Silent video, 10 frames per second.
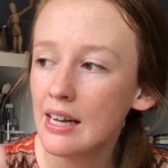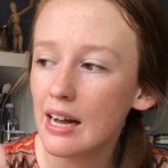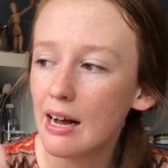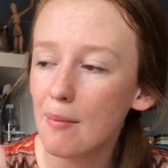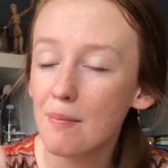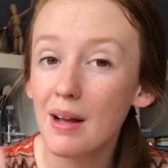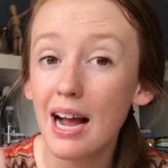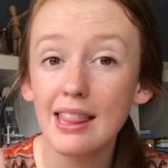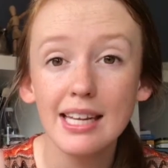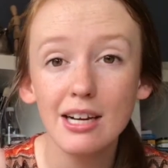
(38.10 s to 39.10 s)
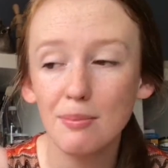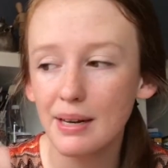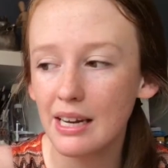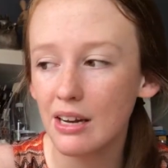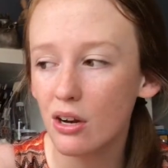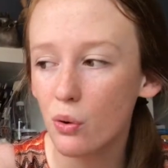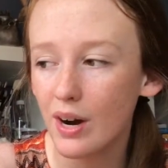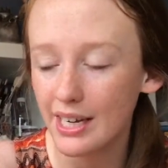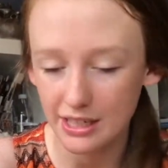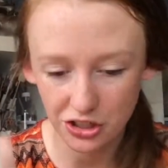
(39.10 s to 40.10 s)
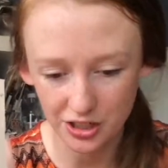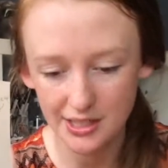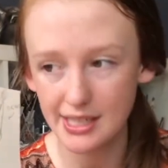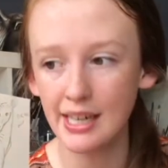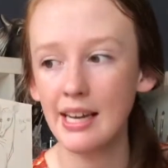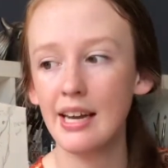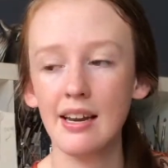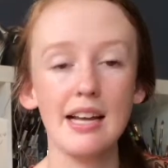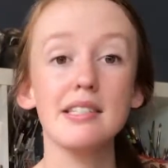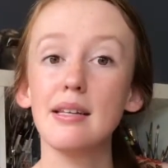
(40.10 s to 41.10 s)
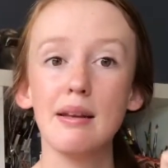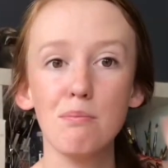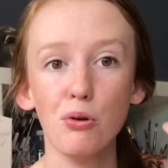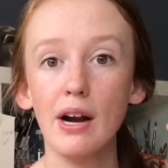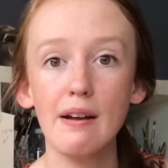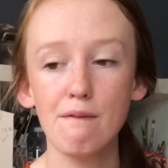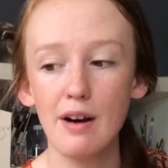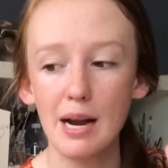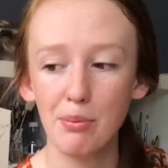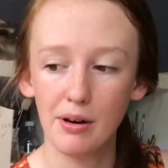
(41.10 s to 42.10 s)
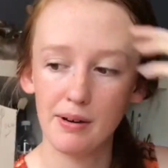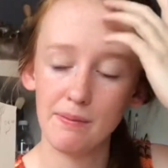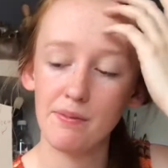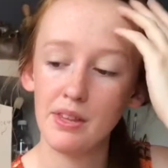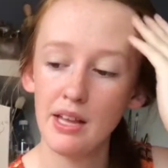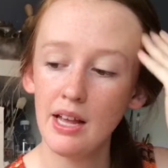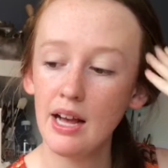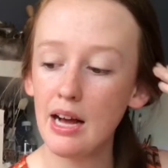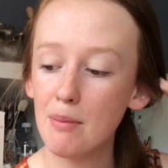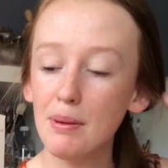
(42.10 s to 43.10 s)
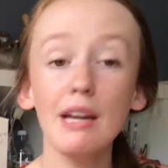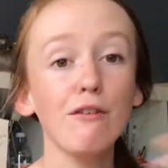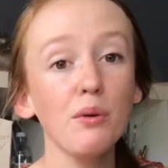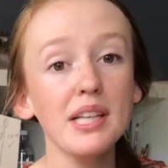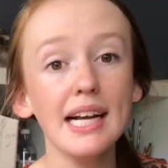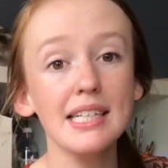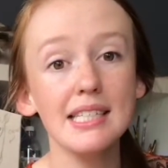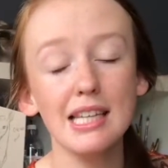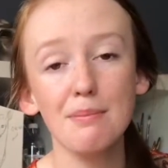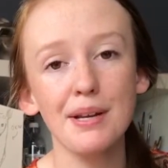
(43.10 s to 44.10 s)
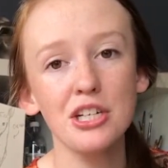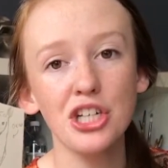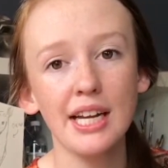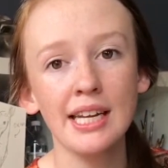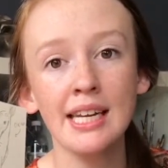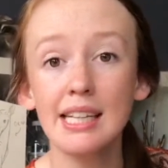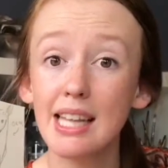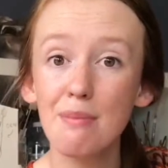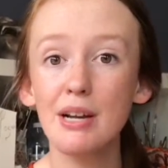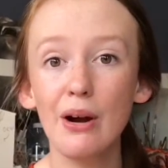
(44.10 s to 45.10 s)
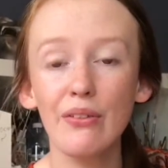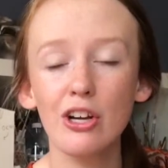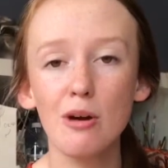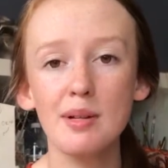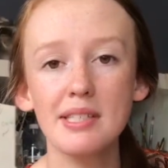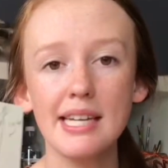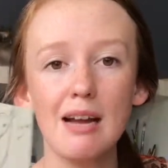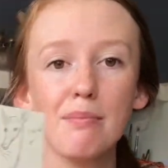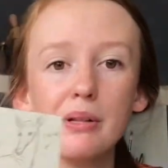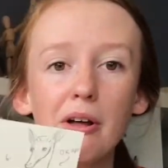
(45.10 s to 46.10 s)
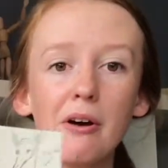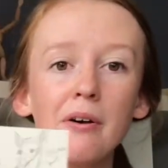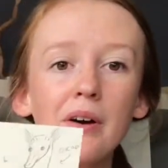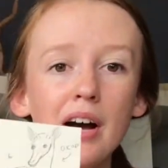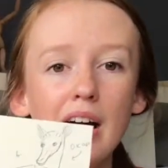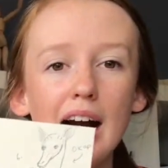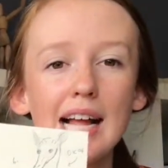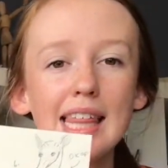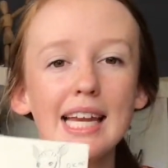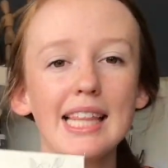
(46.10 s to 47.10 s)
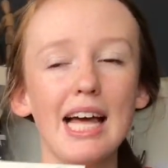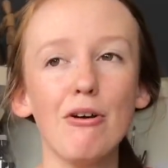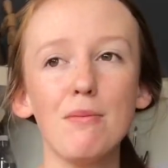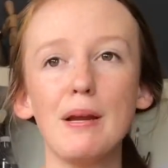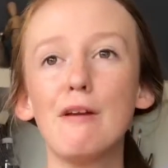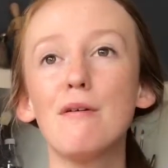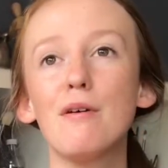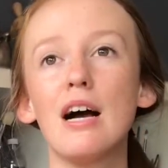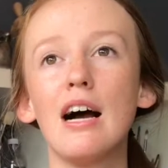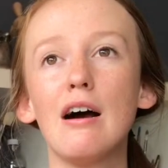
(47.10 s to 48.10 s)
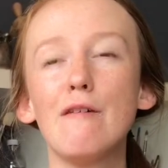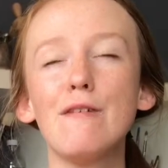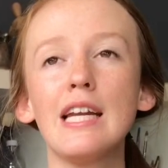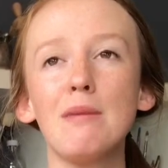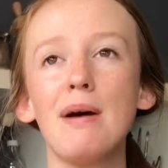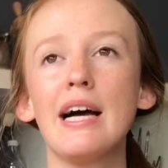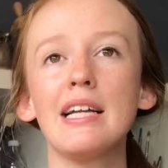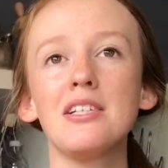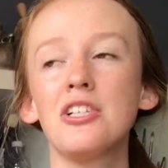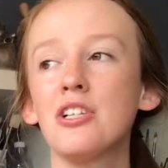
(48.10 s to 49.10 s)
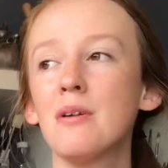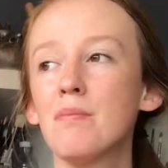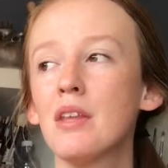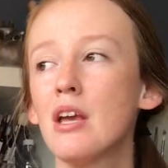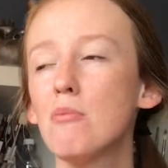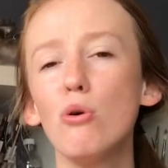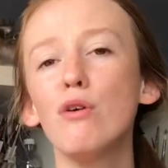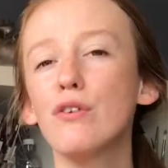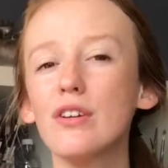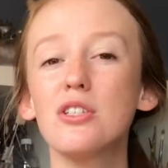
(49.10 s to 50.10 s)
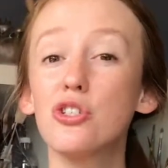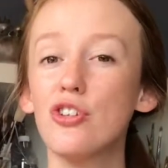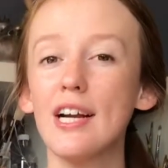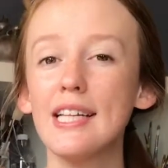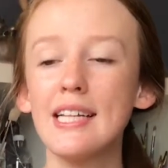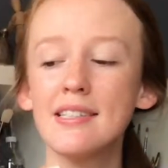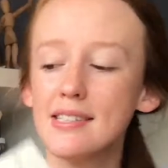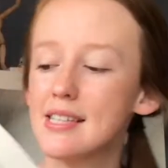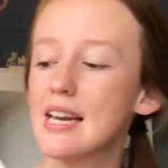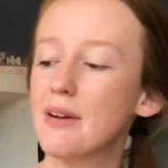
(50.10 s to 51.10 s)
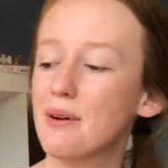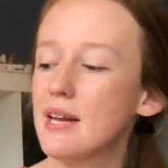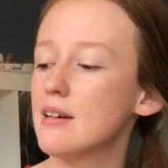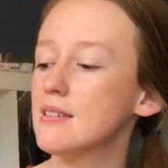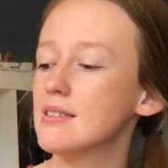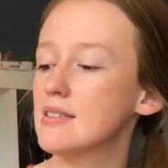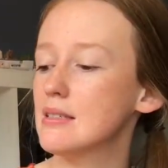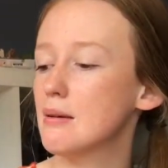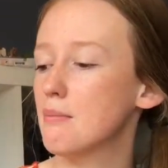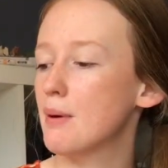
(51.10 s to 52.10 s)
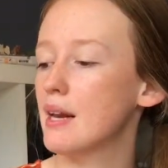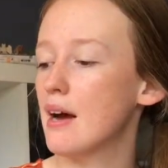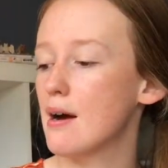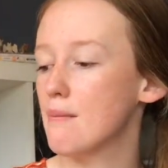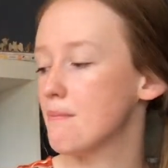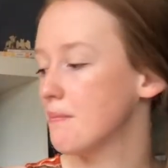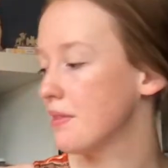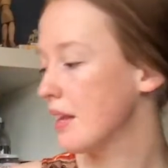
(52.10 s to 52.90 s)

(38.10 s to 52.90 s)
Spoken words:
I think it'll be quite interesting and nice and bright and vibrant. But if you would like to see the bin chicken, let me know in the comments down below. I think that would be a funny patch, more for Australians than anyone else, but I